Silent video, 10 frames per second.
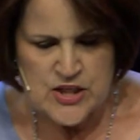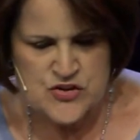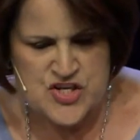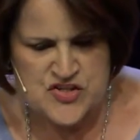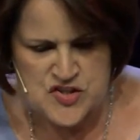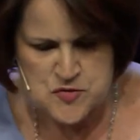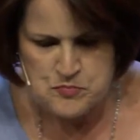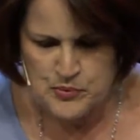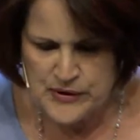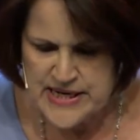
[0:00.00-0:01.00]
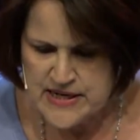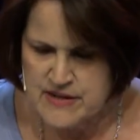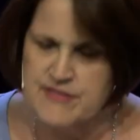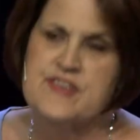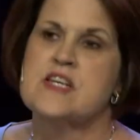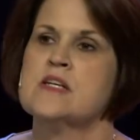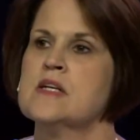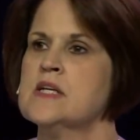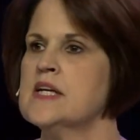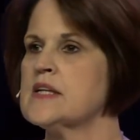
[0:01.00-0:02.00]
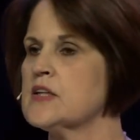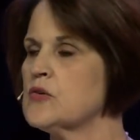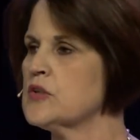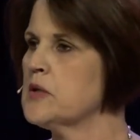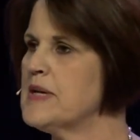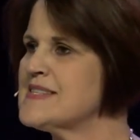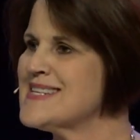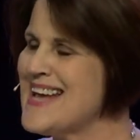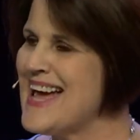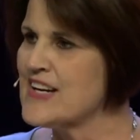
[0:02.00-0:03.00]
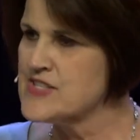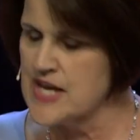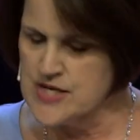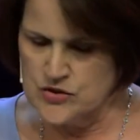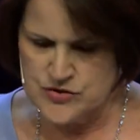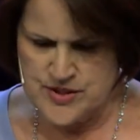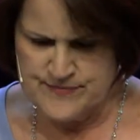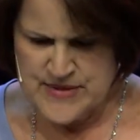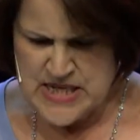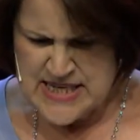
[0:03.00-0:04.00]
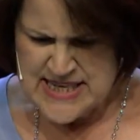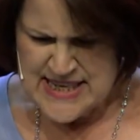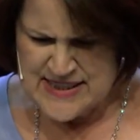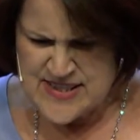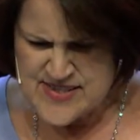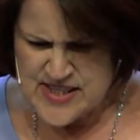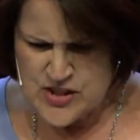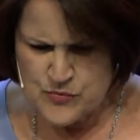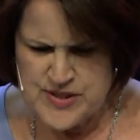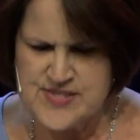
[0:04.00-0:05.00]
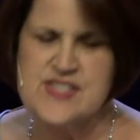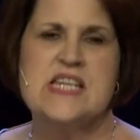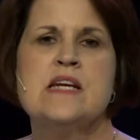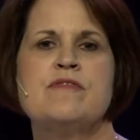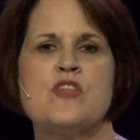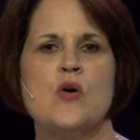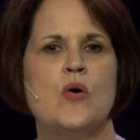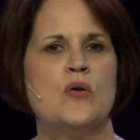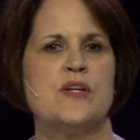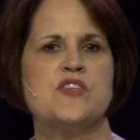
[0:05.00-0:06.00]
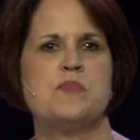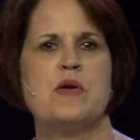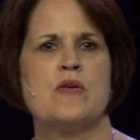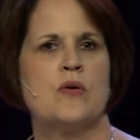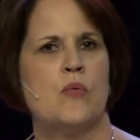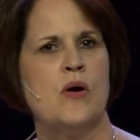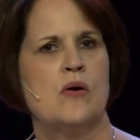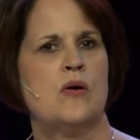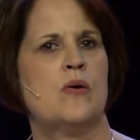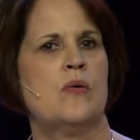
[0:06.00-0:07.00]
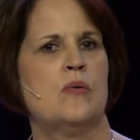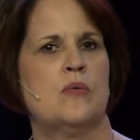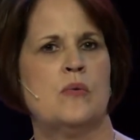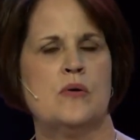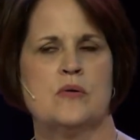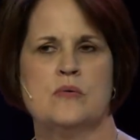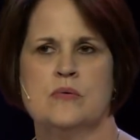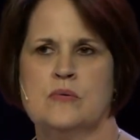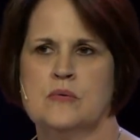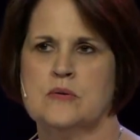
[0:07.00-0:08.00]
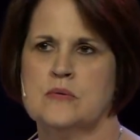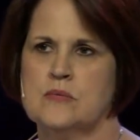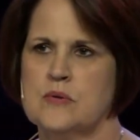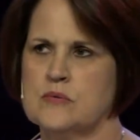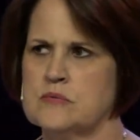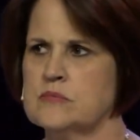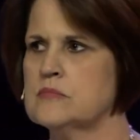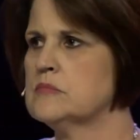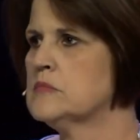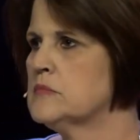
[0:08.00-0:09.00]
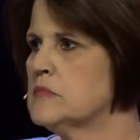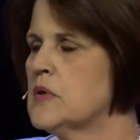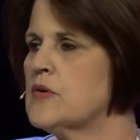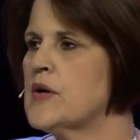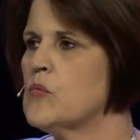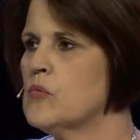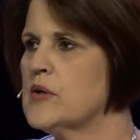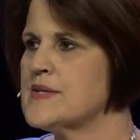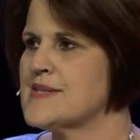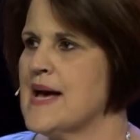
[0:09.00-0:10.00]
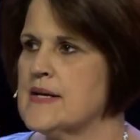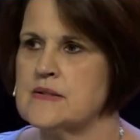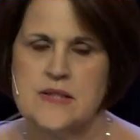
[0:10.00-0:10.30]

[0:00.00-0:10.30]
Jesus breathed it literally means he exhaled. And he said, Receive the Holy Spirit. Whoa, whoa, whoa, whoa. Okay, what is that?